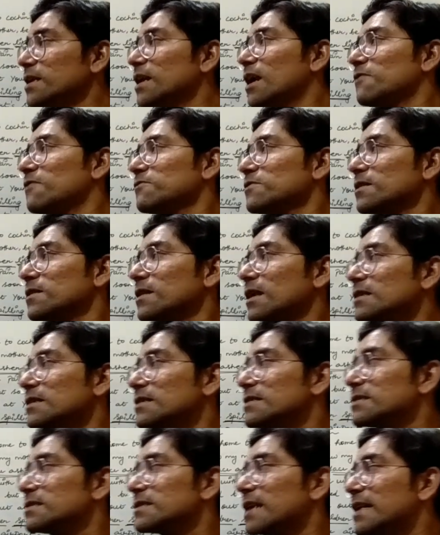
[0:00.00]
after
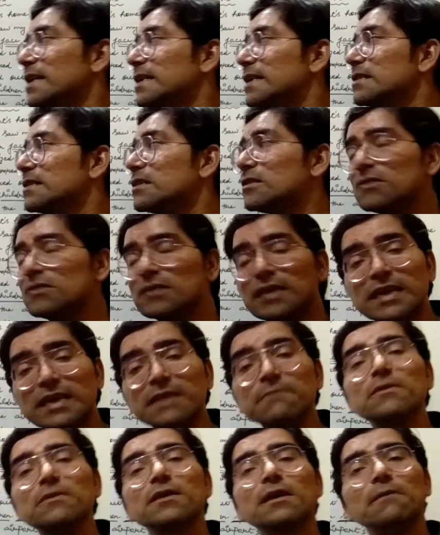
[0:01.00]
understanding the
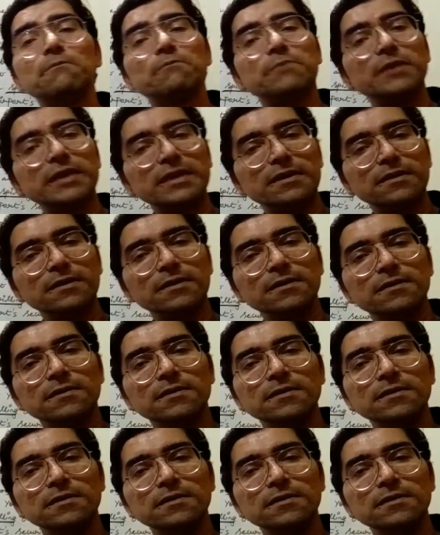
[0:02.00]
theme completely.